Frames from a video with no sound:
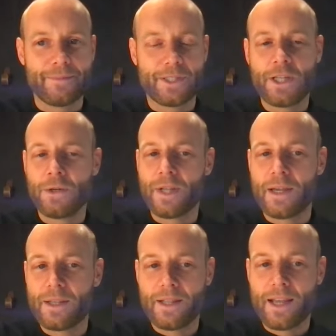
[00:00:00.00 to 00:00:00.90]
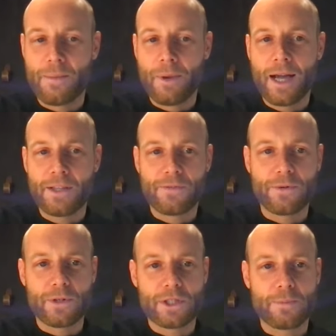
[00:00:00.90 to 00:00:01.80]
still they applied
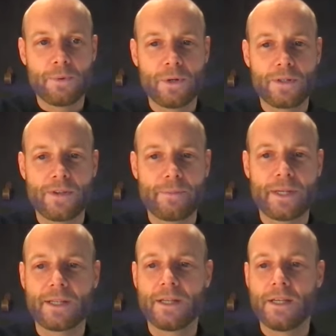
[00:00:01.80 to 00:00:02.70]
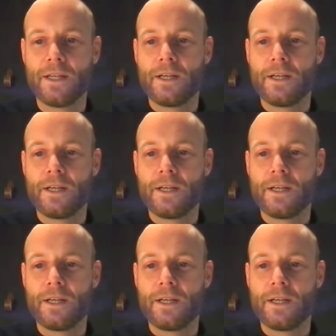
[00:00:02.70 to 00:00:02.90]
for support. I mean,